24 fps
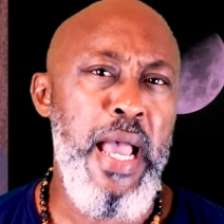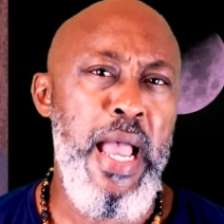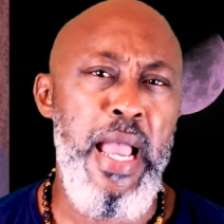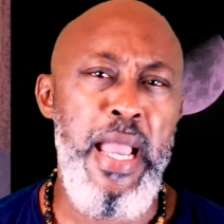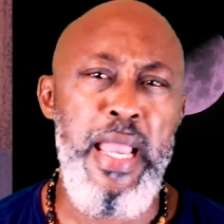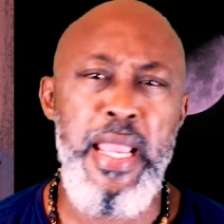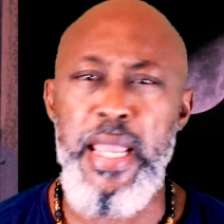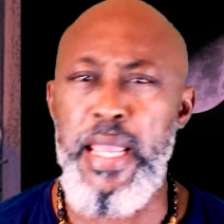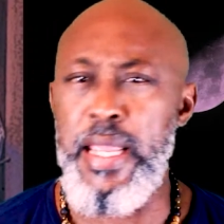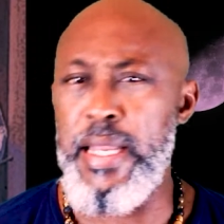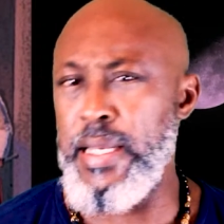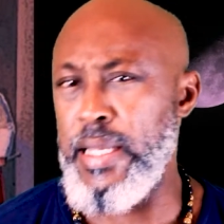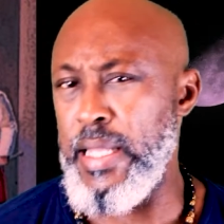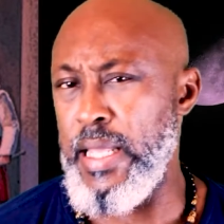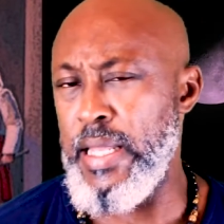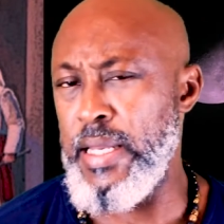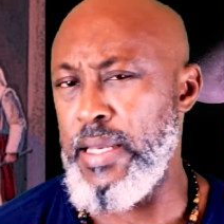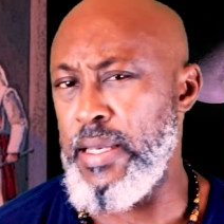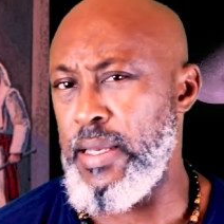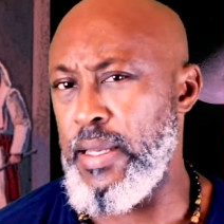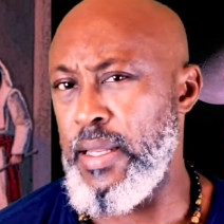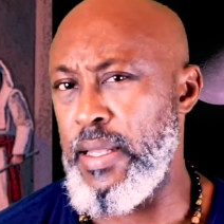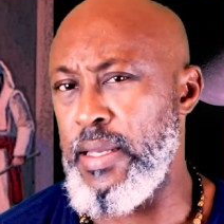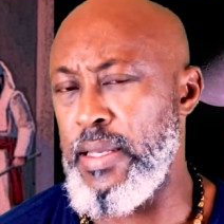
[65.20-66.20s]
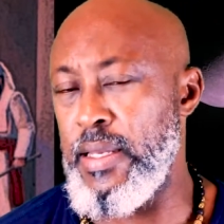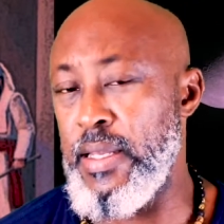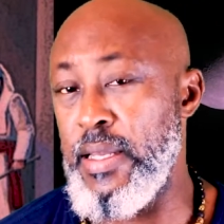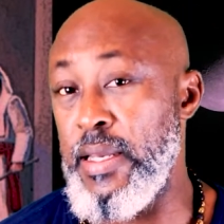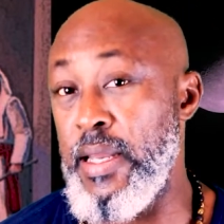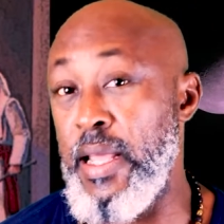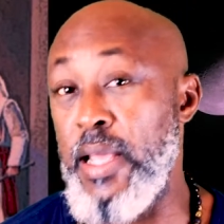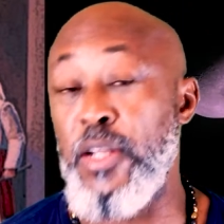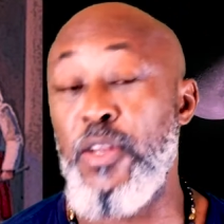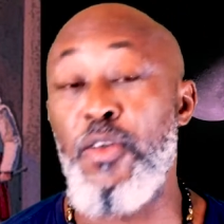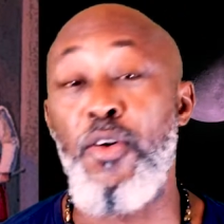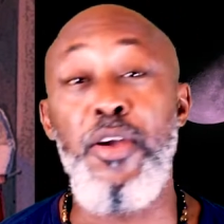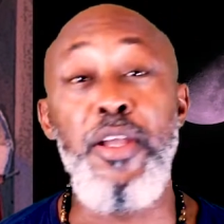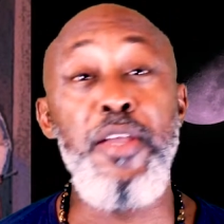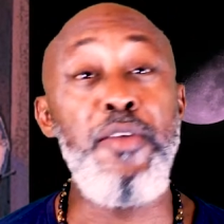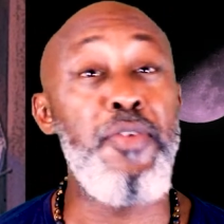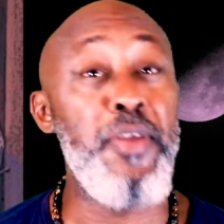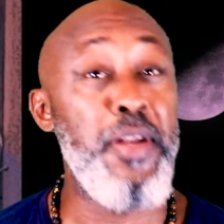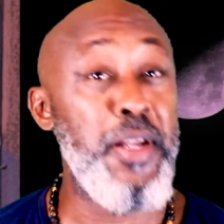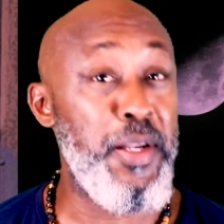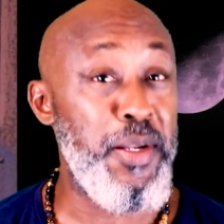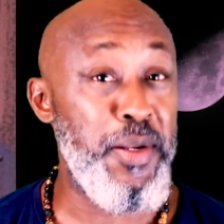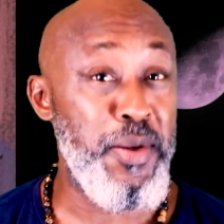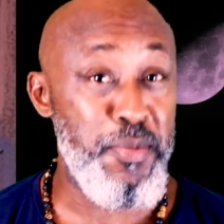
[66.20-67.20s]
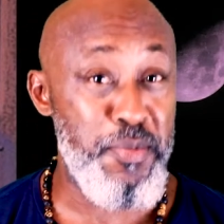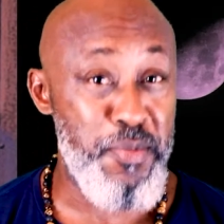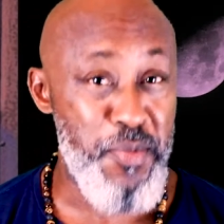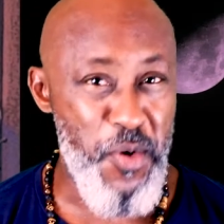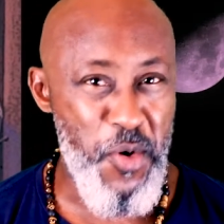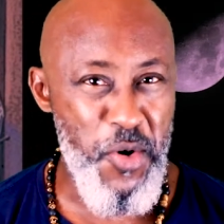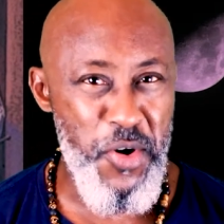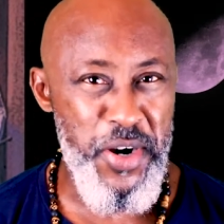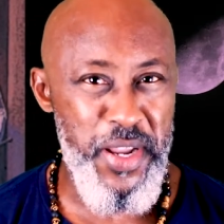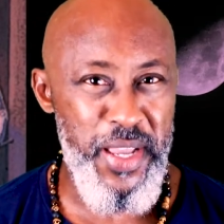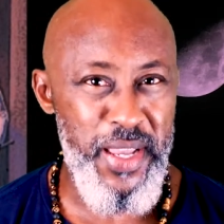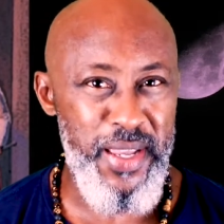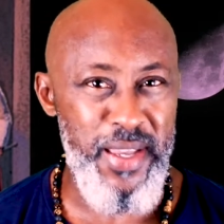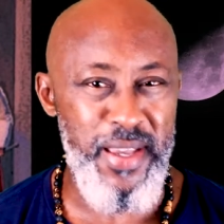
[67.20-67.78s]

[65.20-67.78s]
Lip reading: in the night or even in the morning,